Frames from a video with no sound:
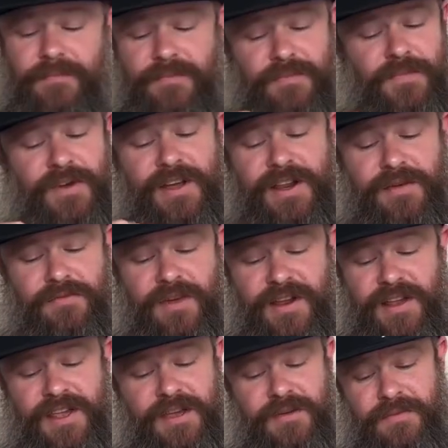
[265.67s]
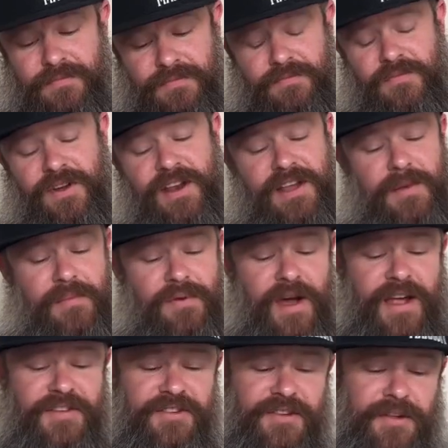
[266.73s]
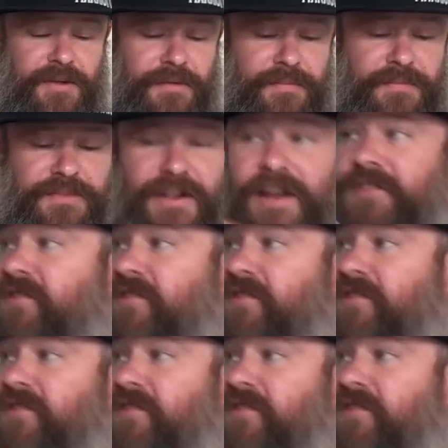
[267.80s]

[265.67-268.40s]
really, really, really impressed. So that's